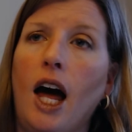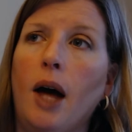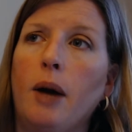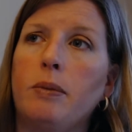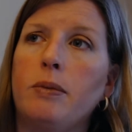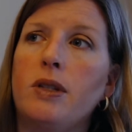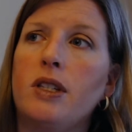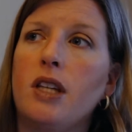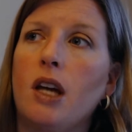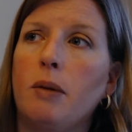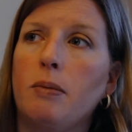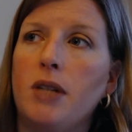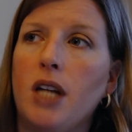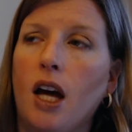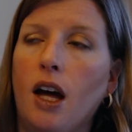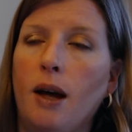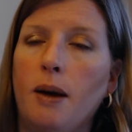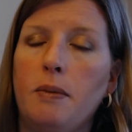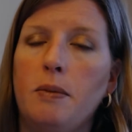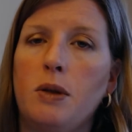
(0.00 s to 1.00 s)

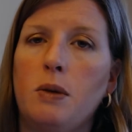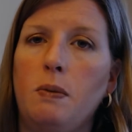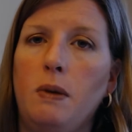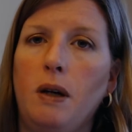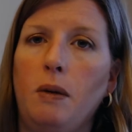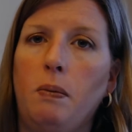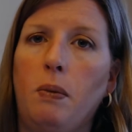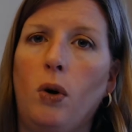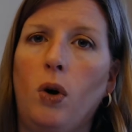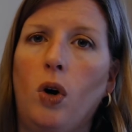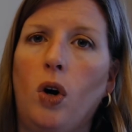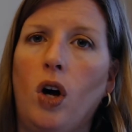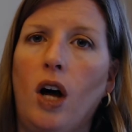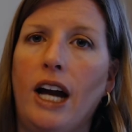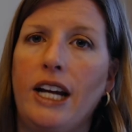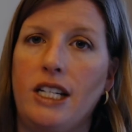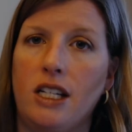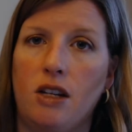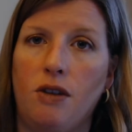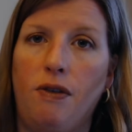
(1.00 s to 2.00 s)
Sometimes people
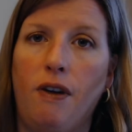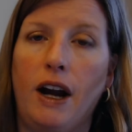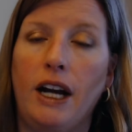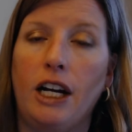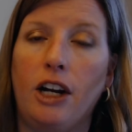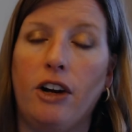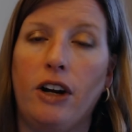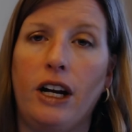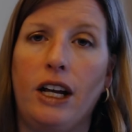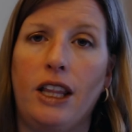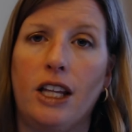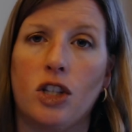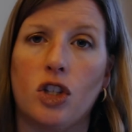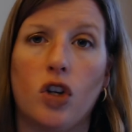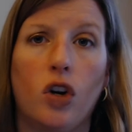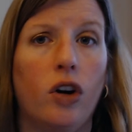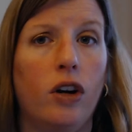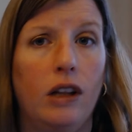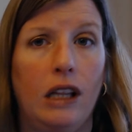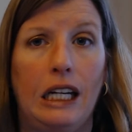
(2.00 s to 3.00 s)
identify an area that's
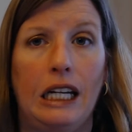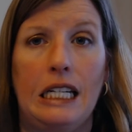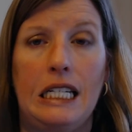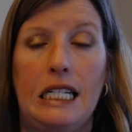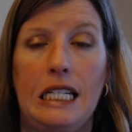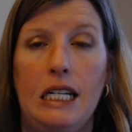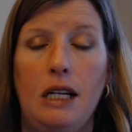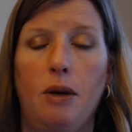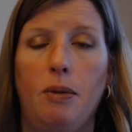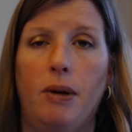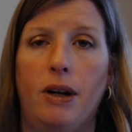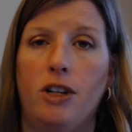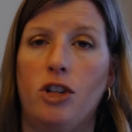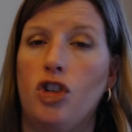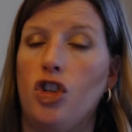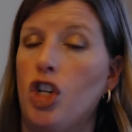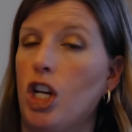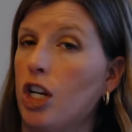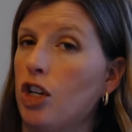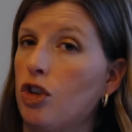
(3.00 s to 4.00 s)
currently a D, but it's
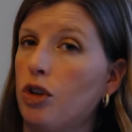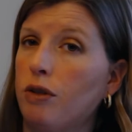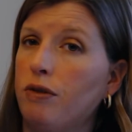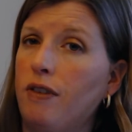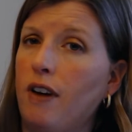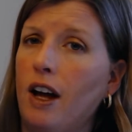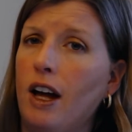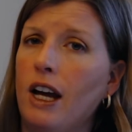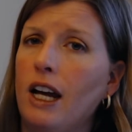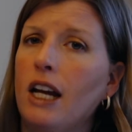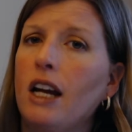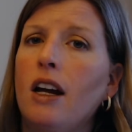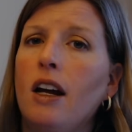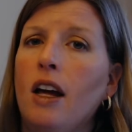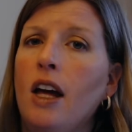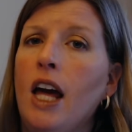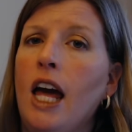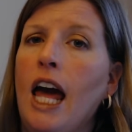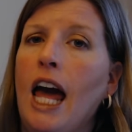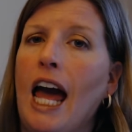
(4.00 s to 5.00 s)
gentrifying,
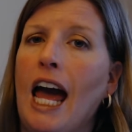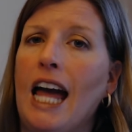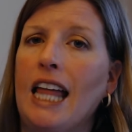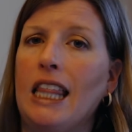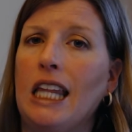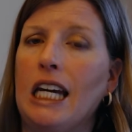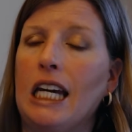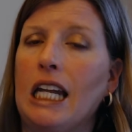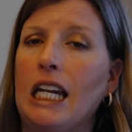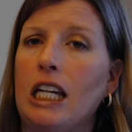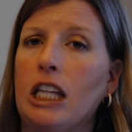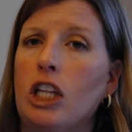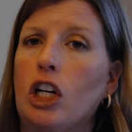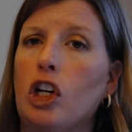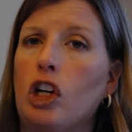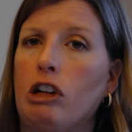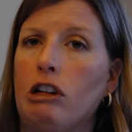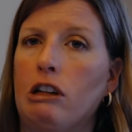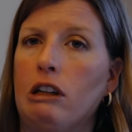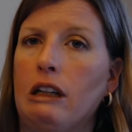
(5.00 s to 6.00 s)
and they get in
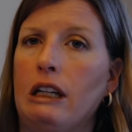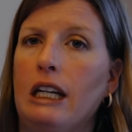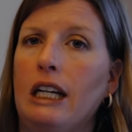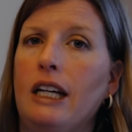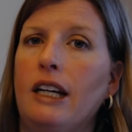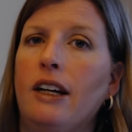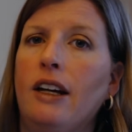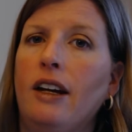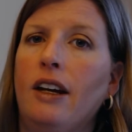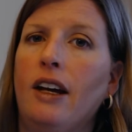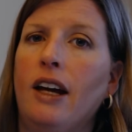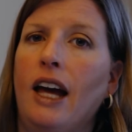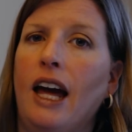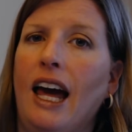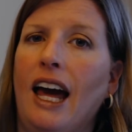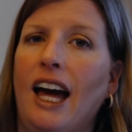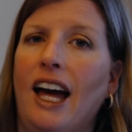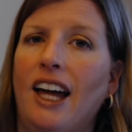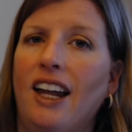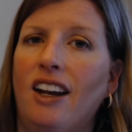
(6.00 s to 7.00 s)
there early
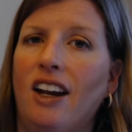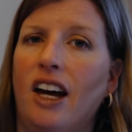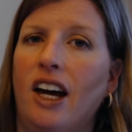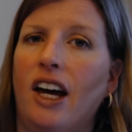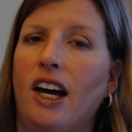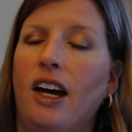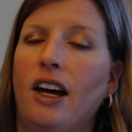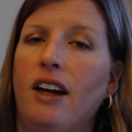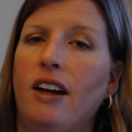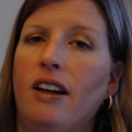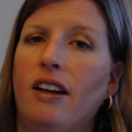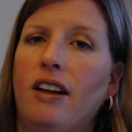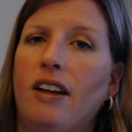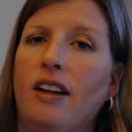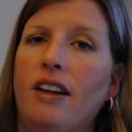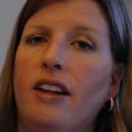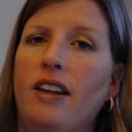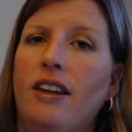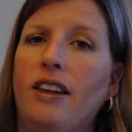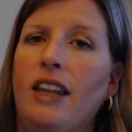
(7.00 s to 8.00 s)
and
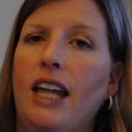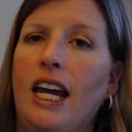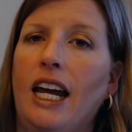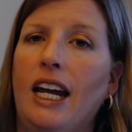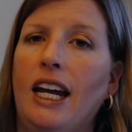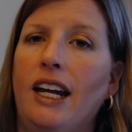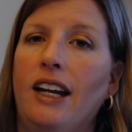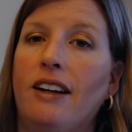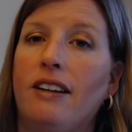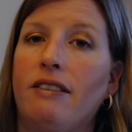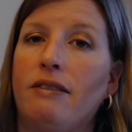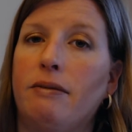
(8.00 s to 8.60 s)
they